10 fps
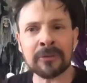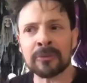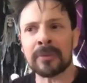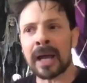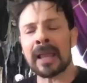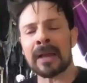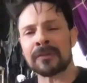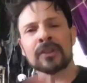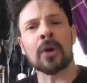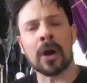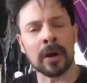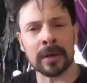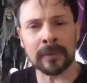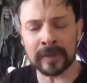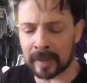I laugh so hard
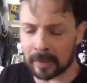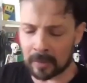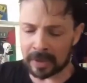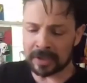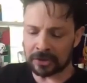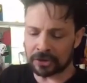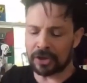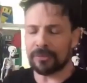every time I watch that show.